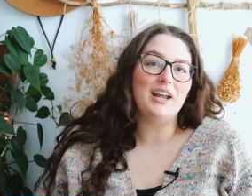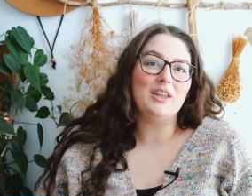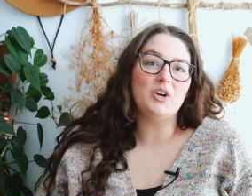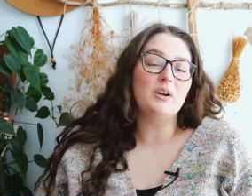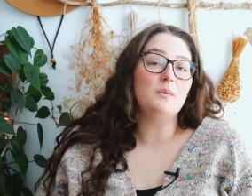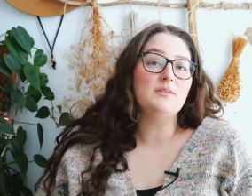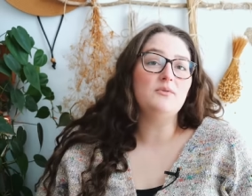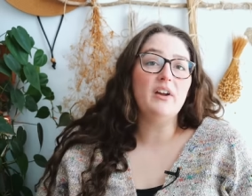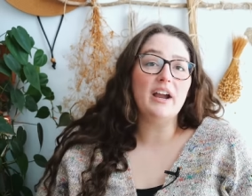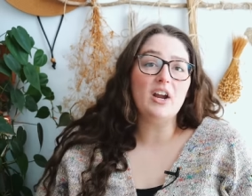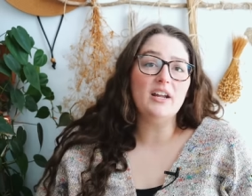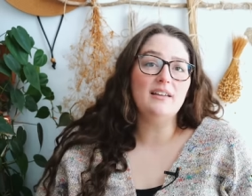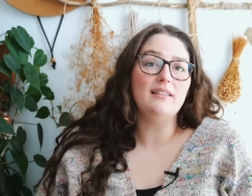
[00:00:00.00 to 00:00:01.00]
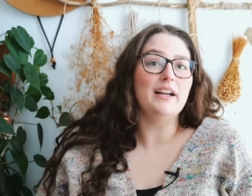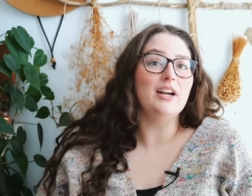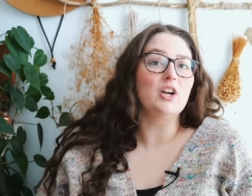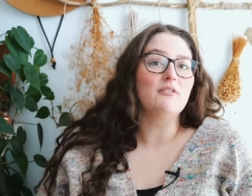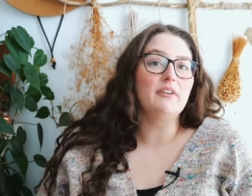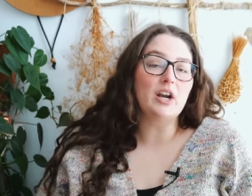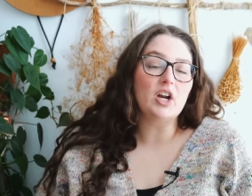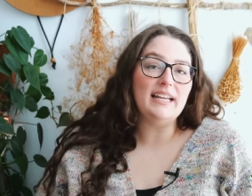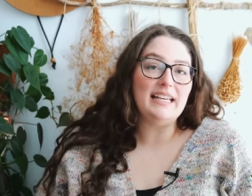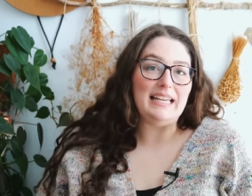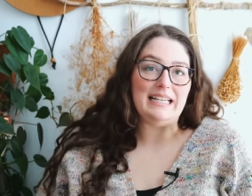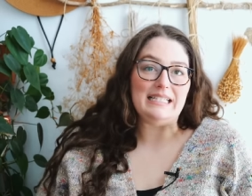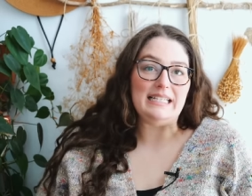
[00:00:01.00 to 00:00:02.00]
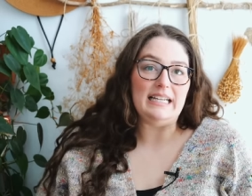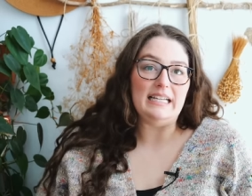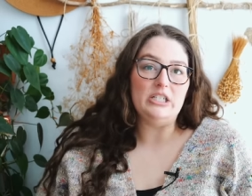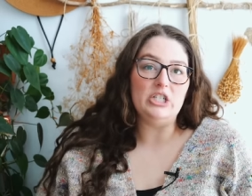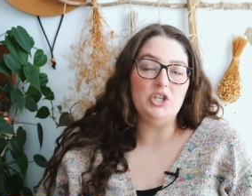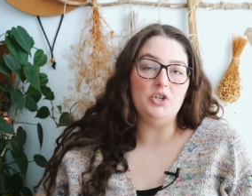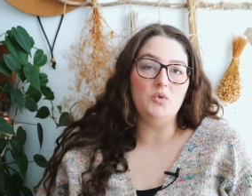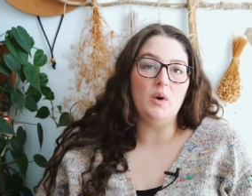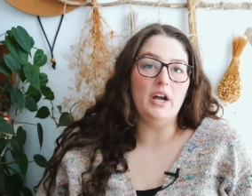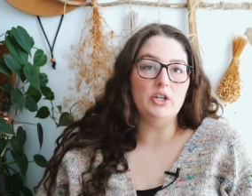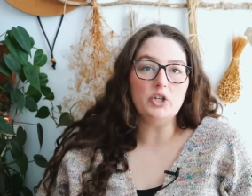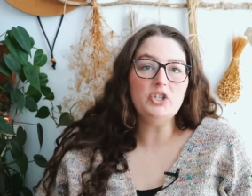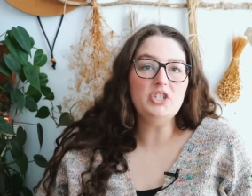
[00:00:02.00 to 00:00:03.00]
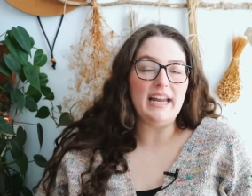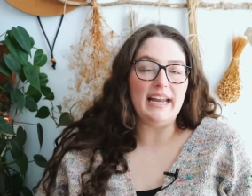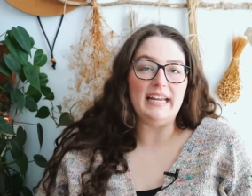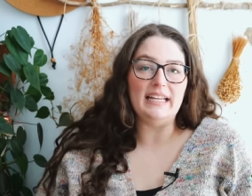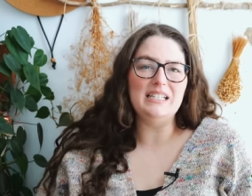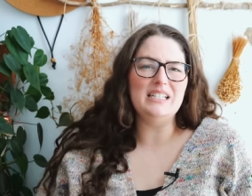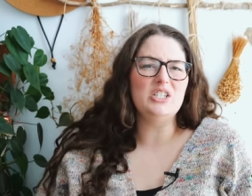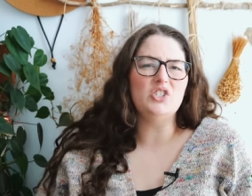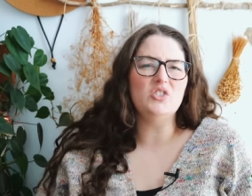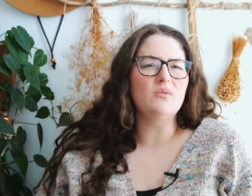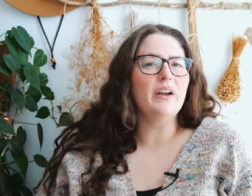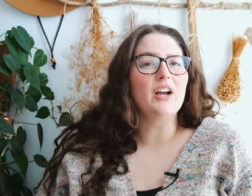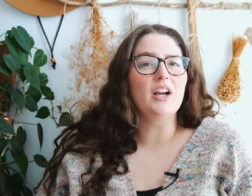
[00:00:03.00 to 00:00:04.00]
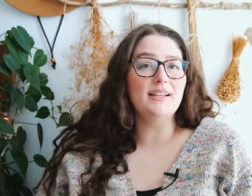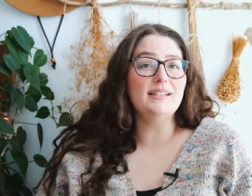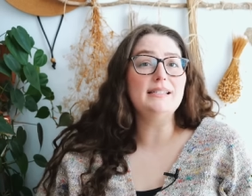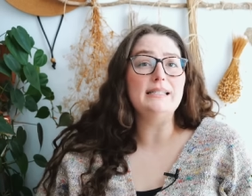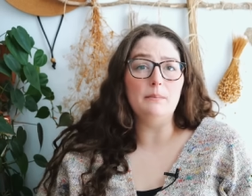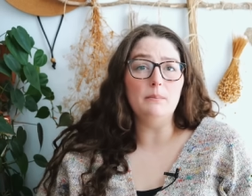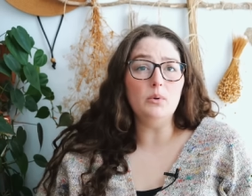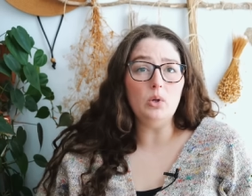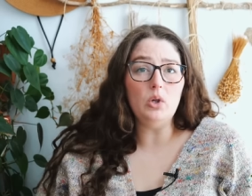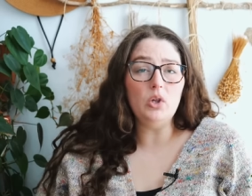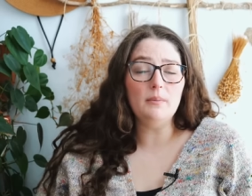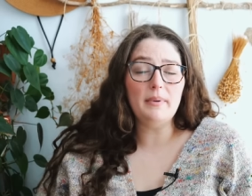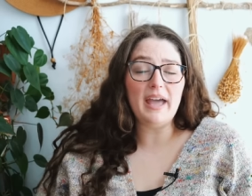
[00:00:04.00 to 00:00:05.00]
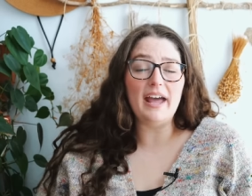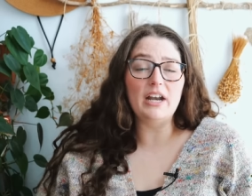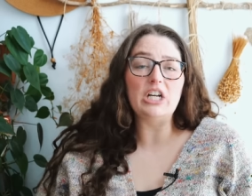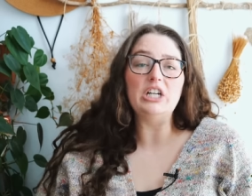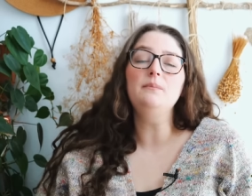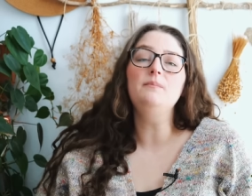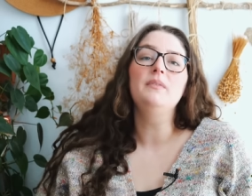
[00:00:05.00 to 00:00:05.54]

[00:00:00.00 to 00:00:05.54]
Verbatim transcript: I thought it was very clear, very easy to understand. It's just very simple pattern.